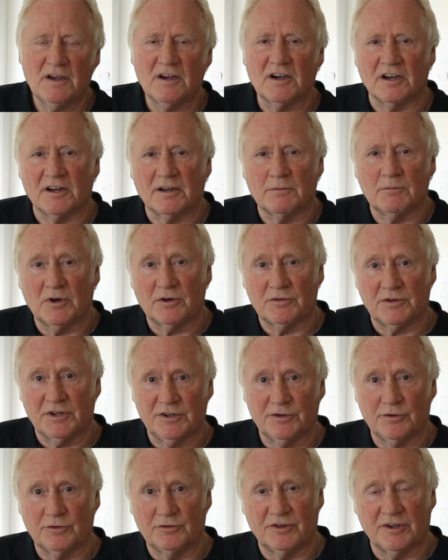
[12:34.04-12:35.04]
and I'm only
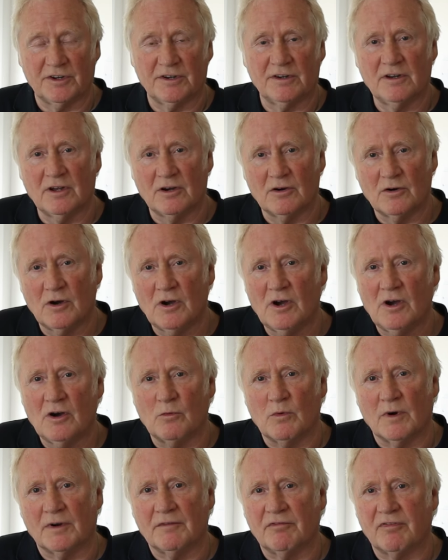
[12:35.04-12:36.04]
using
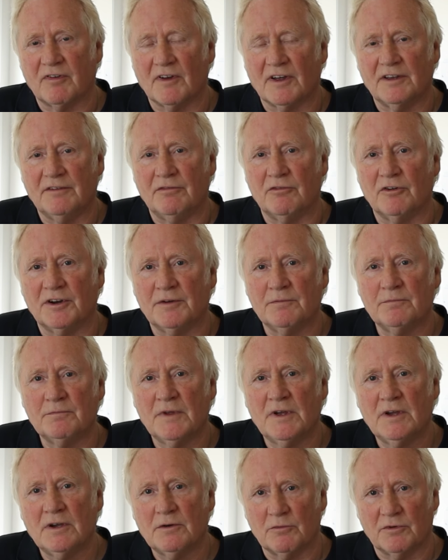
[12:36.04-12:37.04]
one flavouring
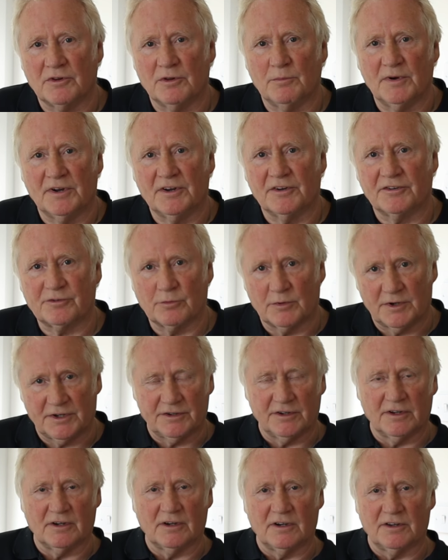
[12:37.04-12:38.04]
with a bit of
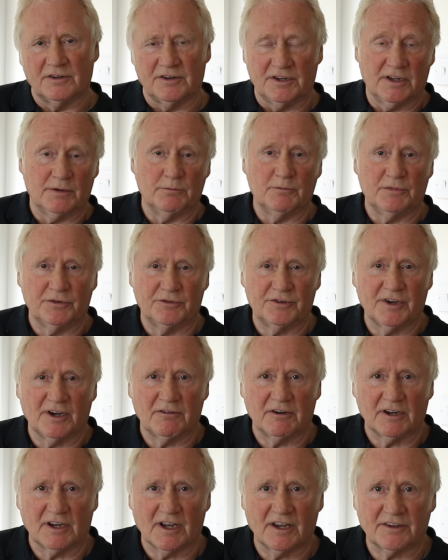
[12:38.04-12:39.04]
sweetener and the
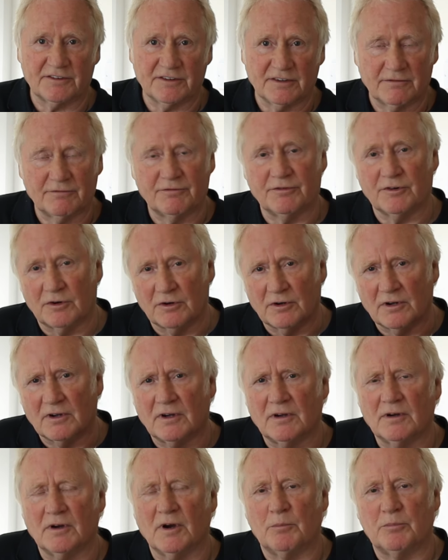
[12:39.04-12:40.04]
butyric acid for
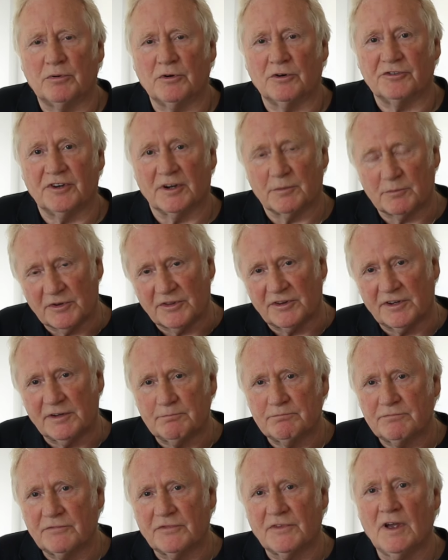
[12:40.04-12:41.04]
a project. But
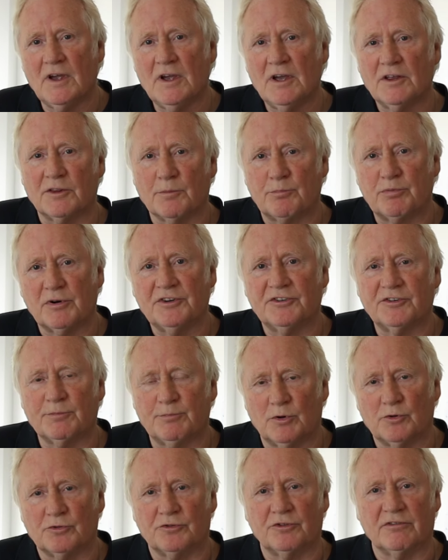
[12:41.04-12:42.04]
the
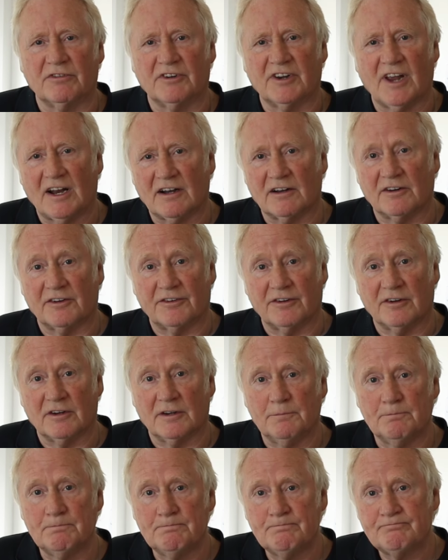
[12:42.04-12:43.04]
principles are exactly the
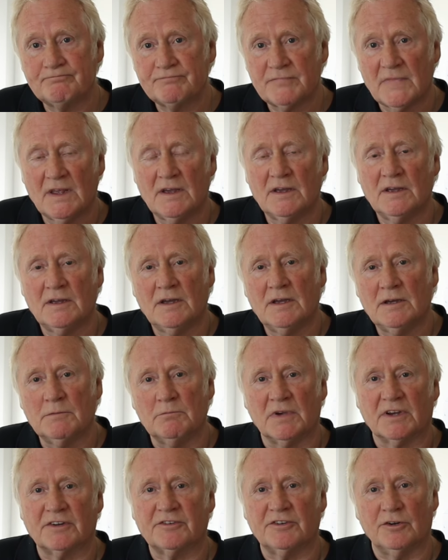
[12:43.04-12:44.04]
same.
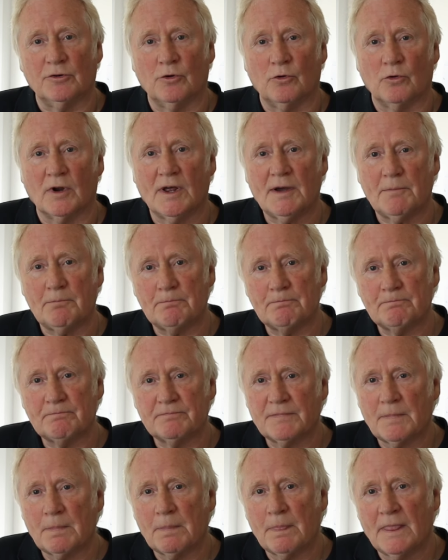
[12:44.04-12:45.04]
Mix it all up,
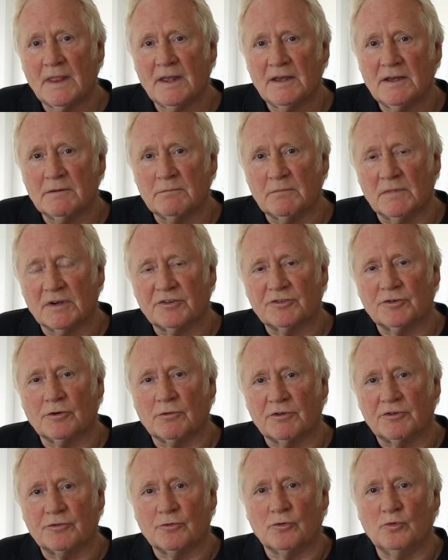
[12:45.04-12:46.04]
make
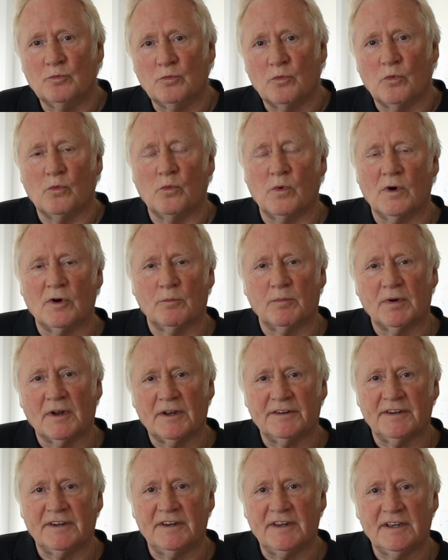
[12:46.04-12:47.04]
sure it's all well
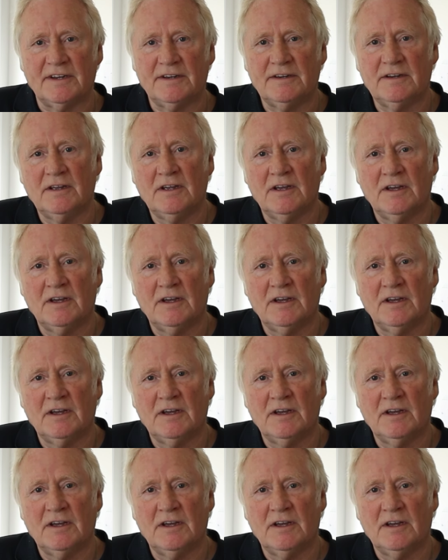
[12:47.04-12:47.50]
blended in,